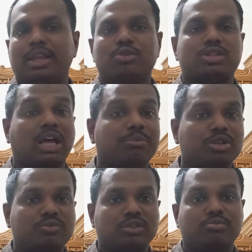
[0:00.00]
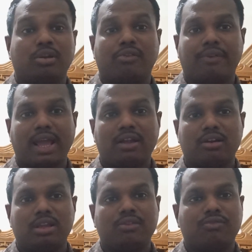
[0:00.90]
your services will
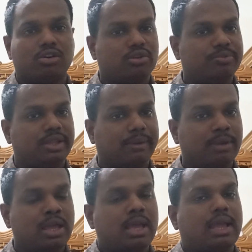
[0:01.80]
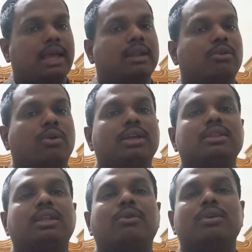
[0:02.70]
rank in front of them. And
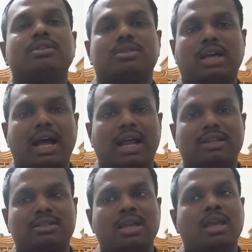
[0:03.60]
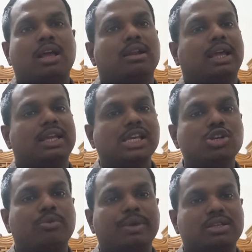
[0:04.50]
when they will search like
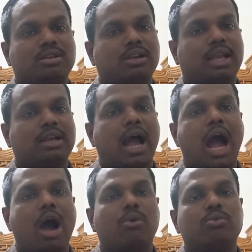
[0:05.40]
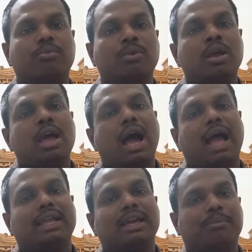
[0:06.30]
EO based, like how
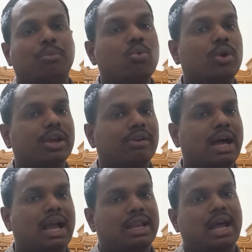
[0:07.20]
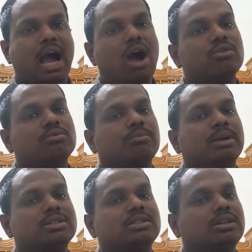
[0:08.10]
I can book a ride, how
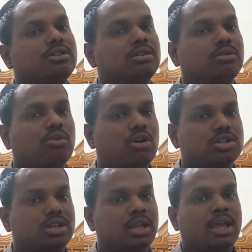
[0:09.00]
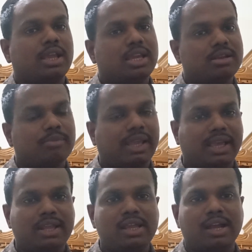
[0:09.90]
much the cost in my
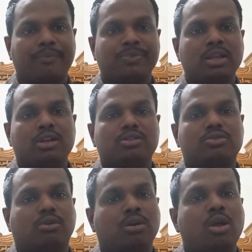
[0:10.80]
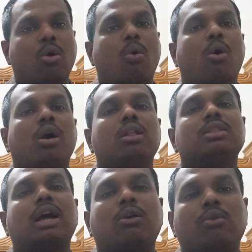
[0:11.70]
area. So
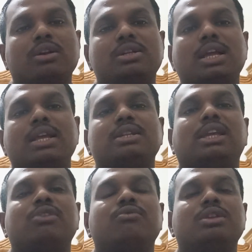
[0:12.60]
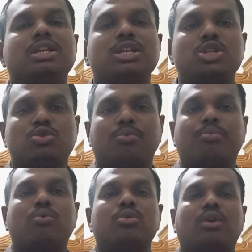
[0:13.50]
all the content you need to
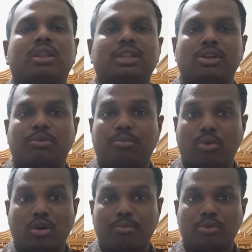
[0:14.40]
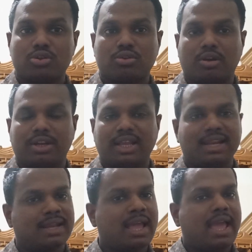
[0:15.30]
put on your blog post
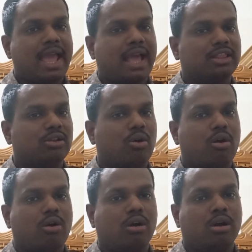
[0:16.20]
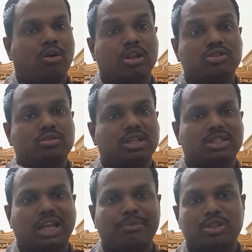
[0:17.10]
content, and also the
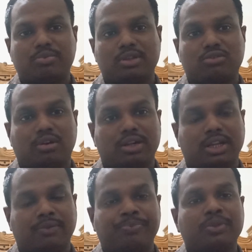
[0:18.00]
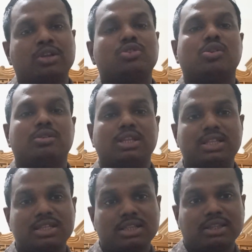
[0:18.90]
service based content. So
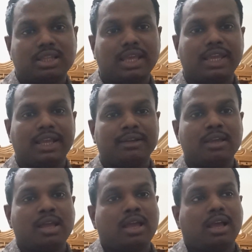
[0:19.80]
this is the thing,